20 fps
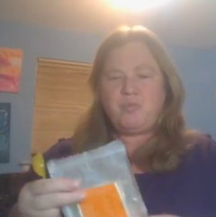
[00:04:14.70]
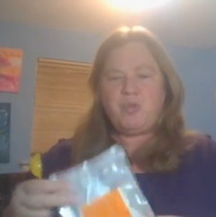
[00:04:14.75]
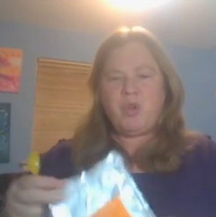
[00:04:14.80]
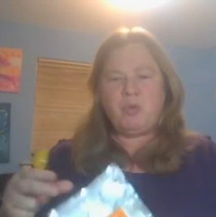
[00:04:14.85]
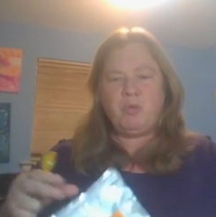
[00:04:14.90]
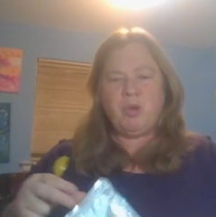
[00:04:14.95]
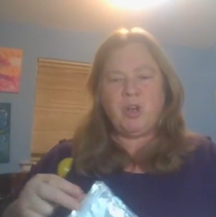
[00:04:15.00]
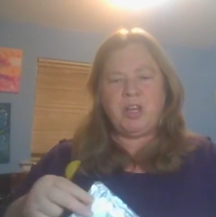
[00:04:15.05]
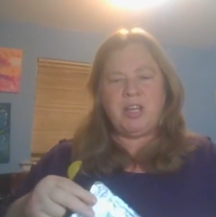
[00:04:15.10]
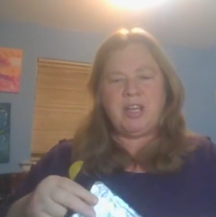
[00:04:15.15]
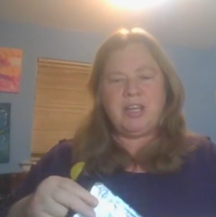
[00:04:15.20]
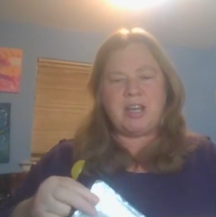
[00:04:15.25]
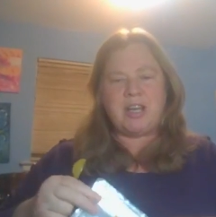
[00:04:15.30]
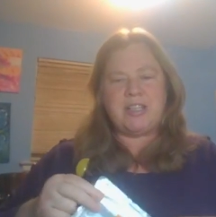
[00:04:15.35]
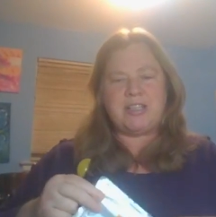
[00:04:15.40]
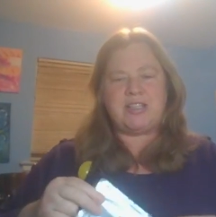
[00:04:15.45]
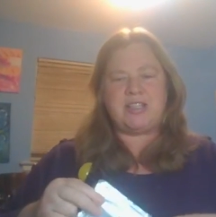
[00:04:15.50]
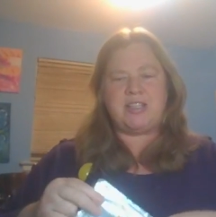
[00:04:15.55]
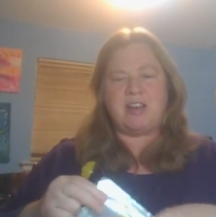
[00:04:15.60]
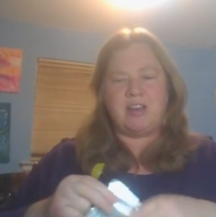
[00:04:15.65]
really
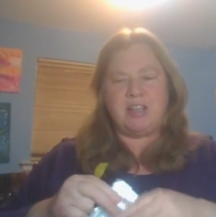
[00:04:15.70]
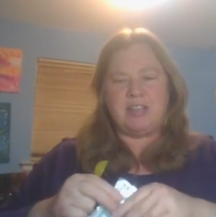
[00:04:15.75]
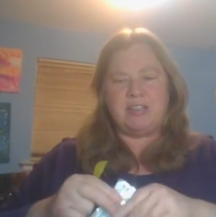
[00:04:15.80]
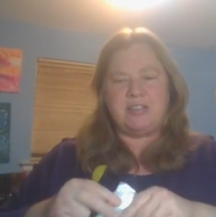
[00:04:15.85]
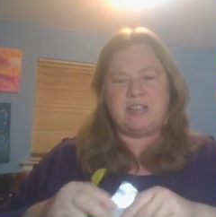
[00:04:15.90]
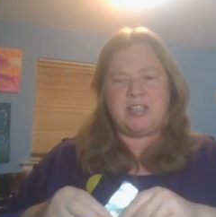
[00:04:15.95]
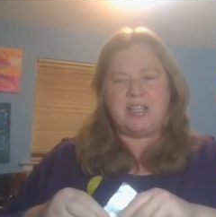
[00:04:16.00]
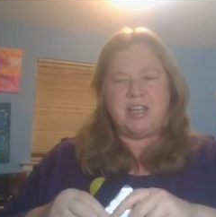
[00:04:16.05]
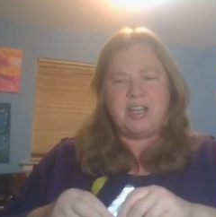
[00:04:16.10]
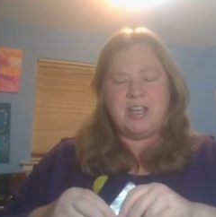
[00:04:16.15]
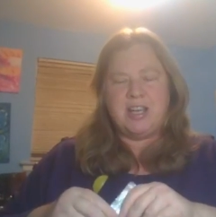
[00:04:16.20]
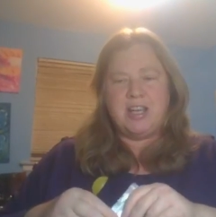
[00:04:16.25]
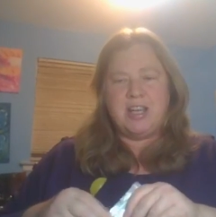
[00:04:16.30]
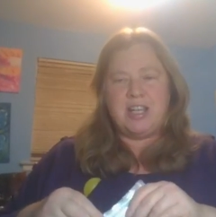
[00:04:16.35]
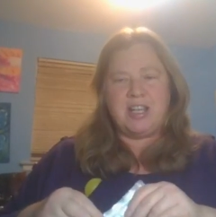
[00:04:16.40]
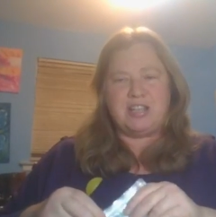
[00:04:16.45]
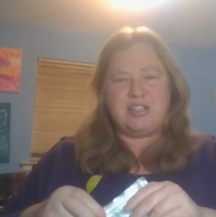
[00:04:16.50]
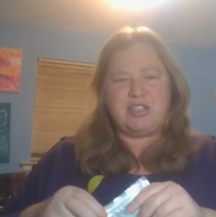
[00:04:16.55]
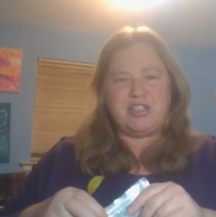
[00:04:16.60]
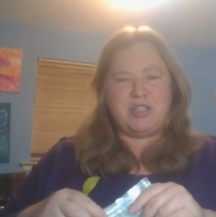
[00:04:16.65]
nice signs
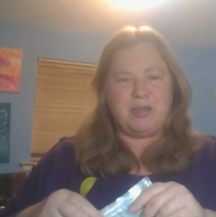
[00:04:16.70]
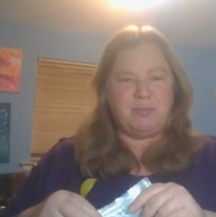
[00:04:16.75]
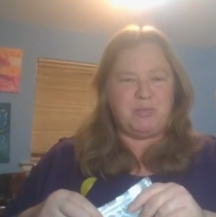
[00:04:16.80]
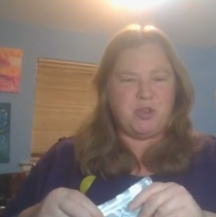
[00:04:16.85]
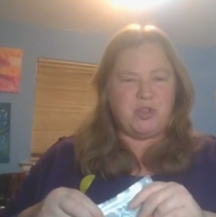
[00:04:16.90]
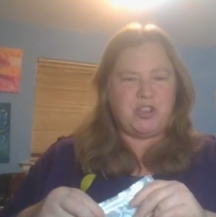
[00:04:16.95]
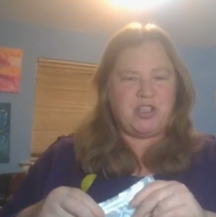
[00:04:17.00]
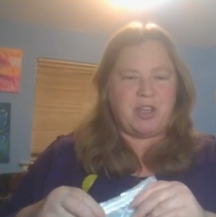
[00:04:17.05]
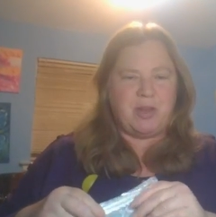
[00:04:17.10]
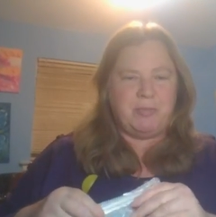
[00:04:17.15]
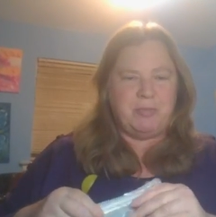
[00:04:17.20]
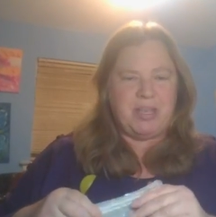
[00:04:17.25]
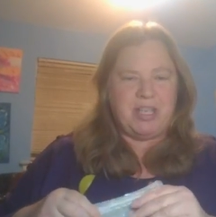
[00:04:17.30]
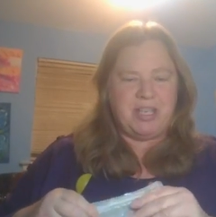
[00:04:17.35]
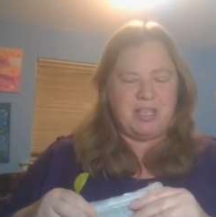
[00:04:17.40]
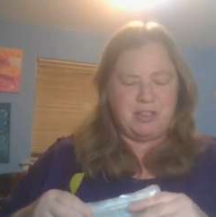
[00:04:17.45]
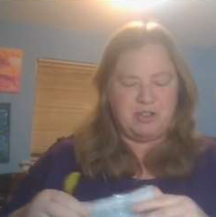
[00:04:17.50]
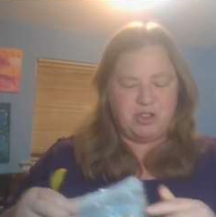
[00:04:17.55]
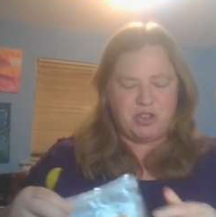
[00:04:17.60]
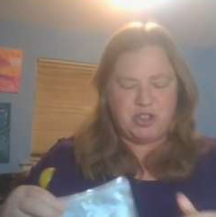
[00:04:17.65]
and symbols come
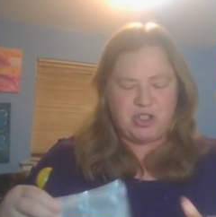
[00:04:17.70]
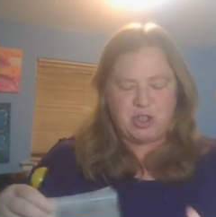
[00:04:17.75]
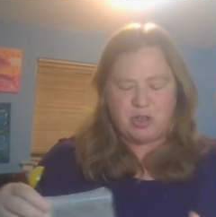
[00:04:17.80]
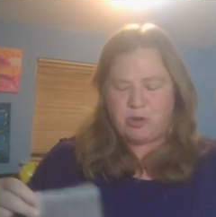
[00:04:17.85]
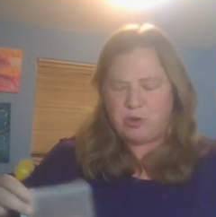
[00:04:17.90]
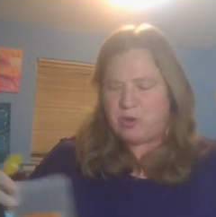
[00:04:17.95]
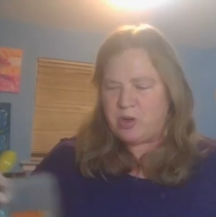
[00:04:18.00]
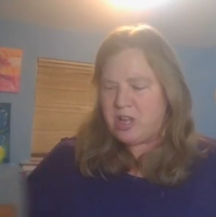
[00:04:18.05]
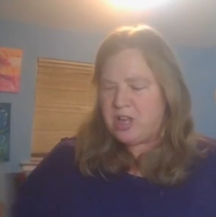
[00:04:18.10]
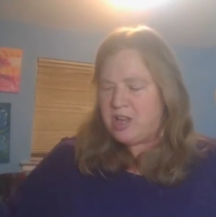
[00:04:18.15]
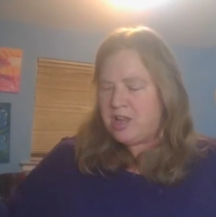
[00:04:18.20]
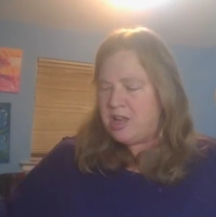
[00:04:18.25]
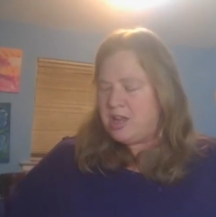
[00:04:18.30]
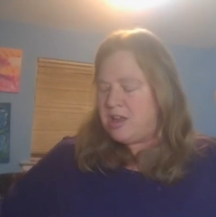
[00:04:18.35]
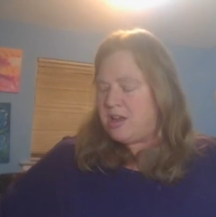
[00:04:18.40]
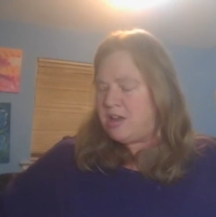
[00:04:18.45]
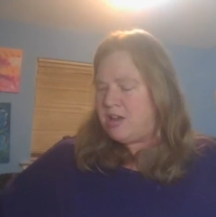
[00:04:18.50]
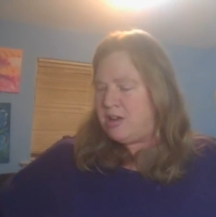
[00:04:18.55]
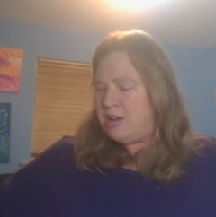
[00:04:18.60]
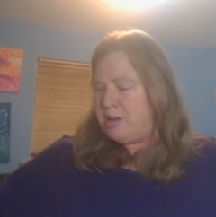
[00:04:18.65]
in so
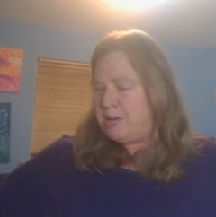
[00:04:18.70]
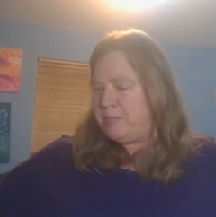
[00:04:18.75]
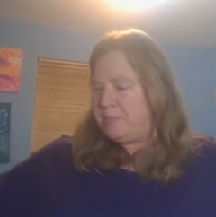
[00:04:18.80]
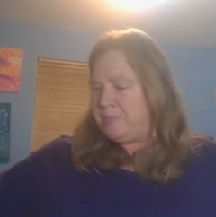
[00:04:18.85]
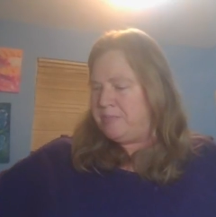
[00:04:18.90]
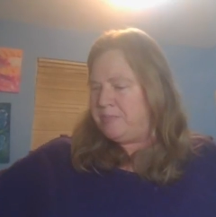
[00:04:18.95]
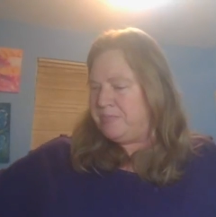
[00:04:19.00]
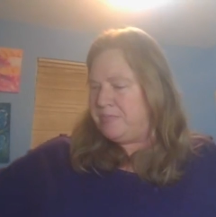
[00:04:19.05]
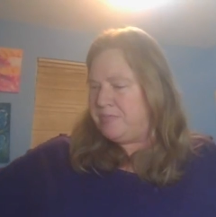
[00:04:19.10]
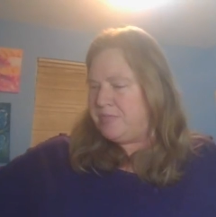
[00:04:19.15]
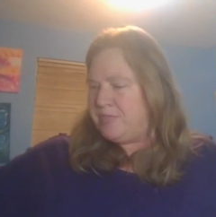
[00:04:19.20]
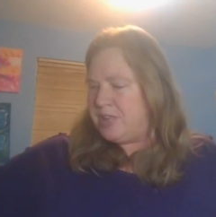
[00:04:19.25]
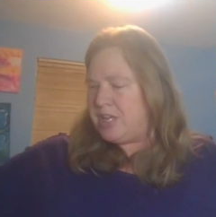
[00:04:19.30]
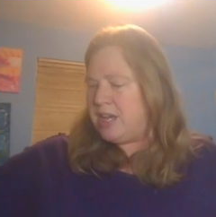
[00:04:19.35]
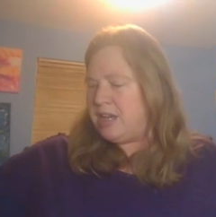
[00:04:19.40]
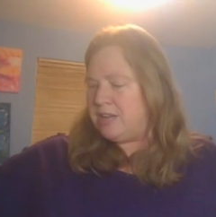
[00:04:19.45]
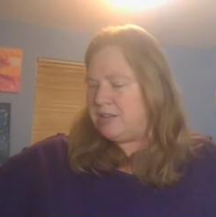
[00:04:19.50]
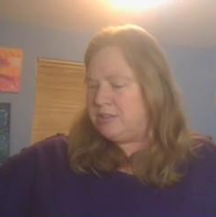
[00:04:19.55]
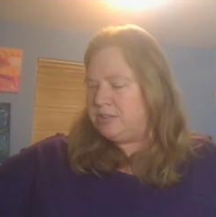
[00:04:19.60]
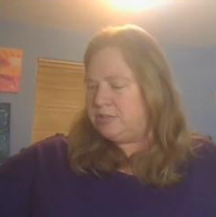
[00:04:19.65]
um,
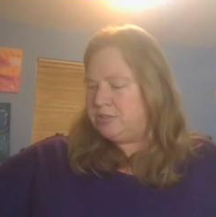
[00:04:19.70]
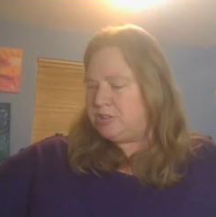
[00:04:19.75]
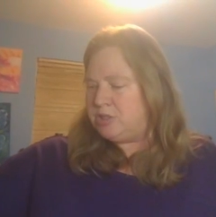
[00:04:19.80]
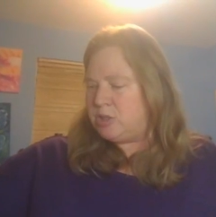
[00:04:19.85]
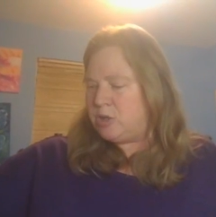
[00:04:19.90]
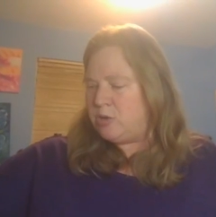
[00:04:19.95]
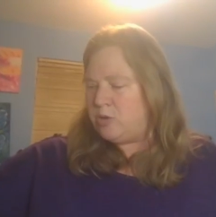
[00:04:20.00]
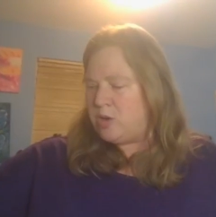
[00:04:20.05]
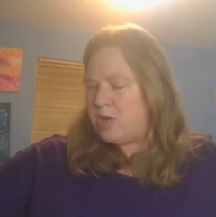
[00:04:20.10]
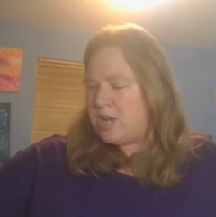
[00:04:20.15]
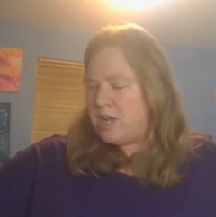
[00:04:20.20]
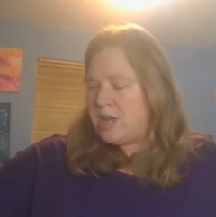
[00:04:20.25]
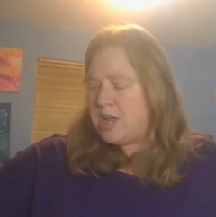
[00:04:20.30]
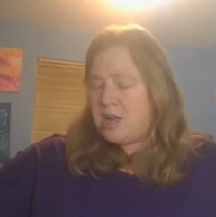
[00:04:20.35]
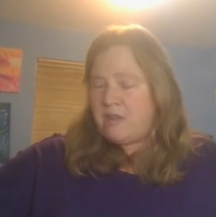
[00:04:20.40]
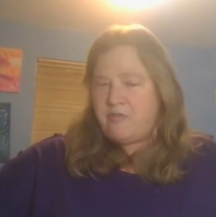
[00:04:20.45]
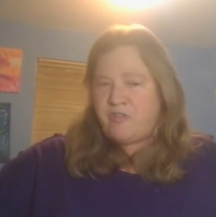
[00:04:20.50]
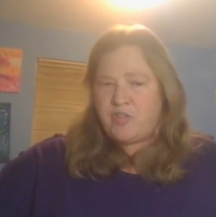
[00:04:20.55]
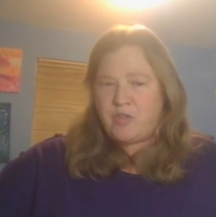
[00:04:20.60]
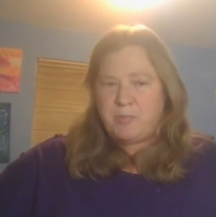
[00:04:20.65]
yeah so
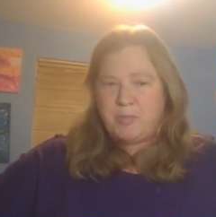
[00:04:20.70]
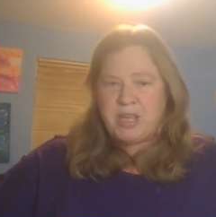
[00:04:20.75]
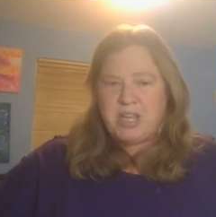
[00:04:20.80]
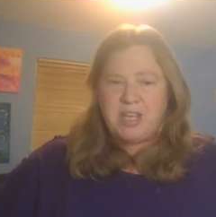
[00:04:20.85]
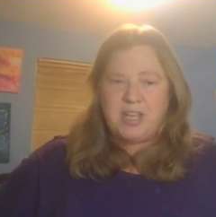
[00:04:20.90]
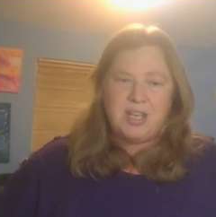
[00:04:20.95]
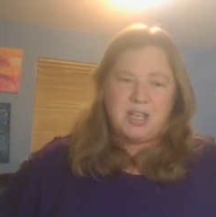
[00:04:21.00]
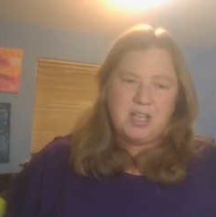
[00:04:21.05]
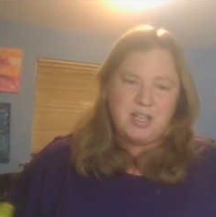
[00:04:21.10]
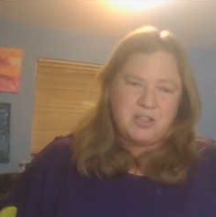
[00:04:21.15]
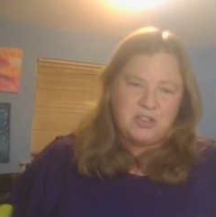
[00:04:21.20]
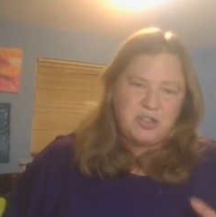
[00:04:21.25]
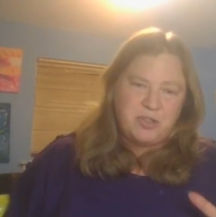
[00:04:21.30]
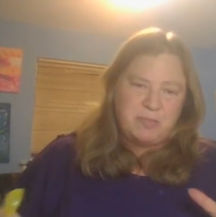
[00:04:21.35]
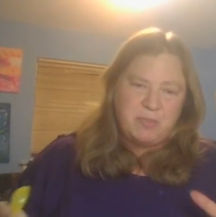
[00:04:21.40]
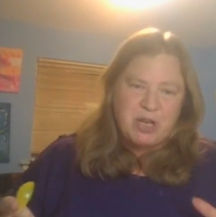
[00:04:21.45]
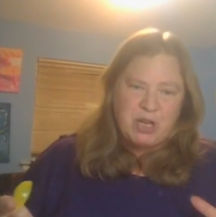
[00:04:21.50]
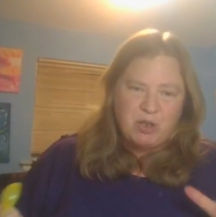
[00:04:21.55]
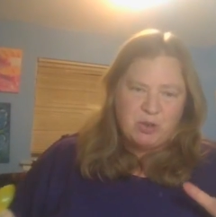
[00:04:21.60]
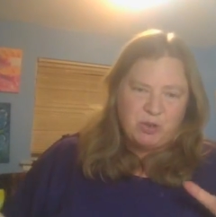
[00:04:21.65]
for me it's
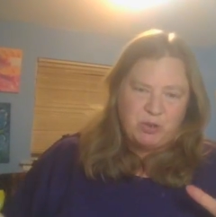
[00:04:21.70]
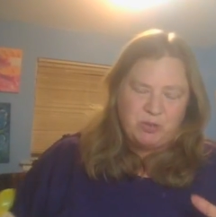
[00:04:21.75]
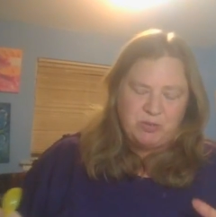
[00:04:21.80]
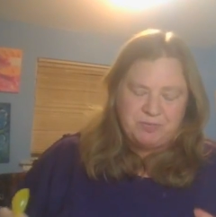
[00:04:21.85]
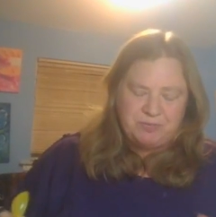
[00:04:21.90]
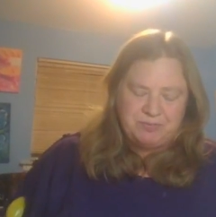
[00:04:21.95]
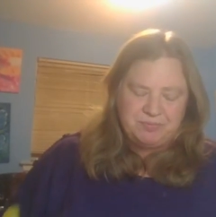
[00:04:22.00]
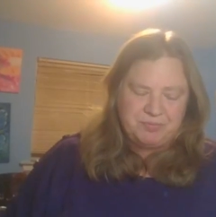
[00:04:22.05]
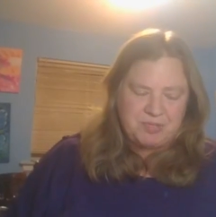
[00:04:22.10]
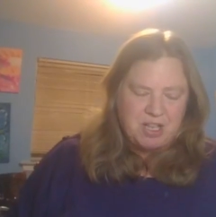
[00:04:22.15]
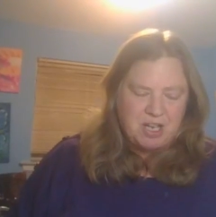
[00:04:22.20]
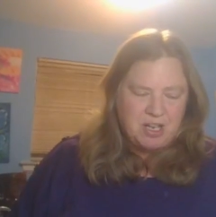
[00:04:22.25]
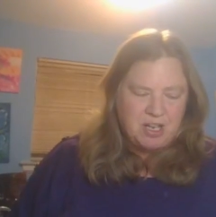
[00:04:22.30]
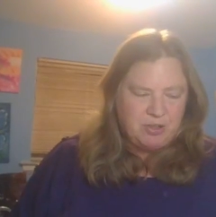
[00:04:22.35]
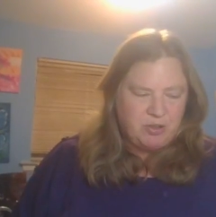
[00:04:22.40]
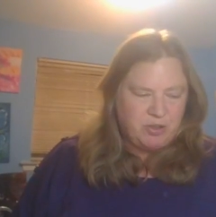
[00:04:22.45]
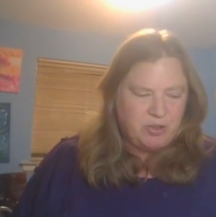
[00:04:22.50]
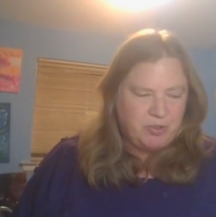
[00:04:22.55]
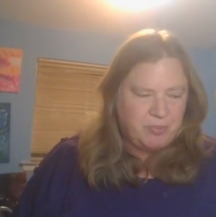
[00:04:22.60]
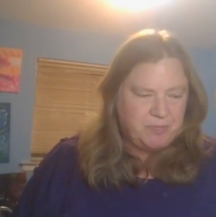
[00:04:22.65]
about i
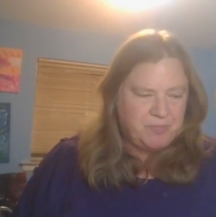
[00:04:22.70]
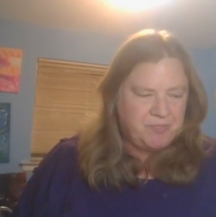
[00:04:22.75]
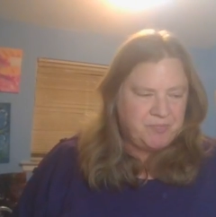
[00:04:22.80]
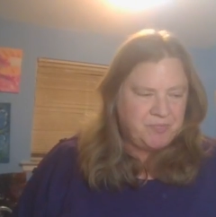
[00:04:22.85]
don't know